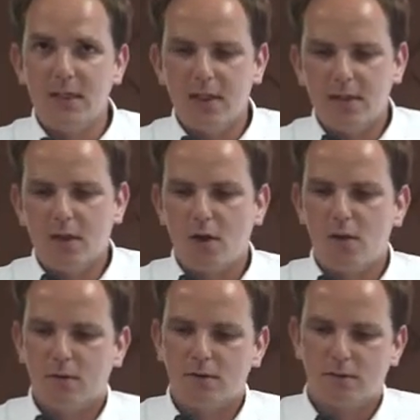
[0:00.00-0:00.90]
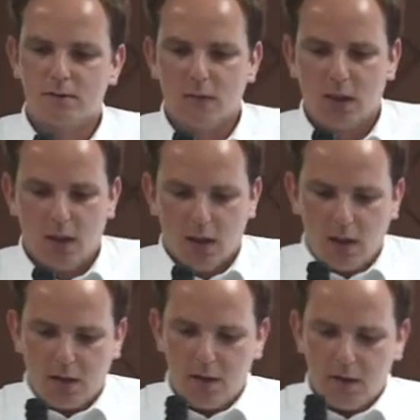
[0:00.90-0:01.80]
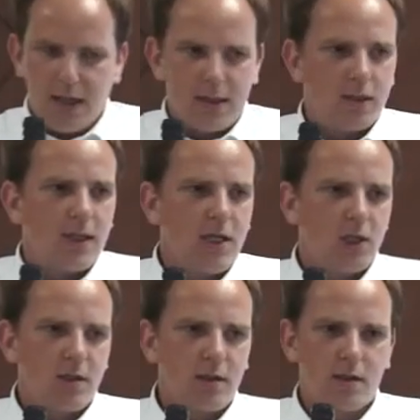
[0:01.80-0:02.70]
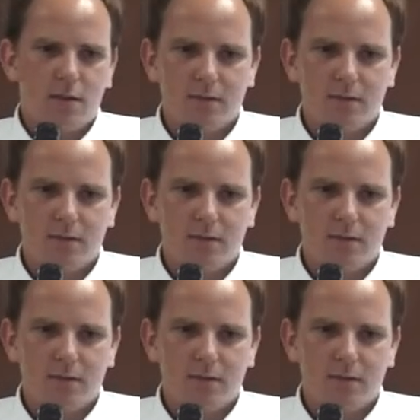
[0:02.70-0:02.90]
years ago, the United Nations,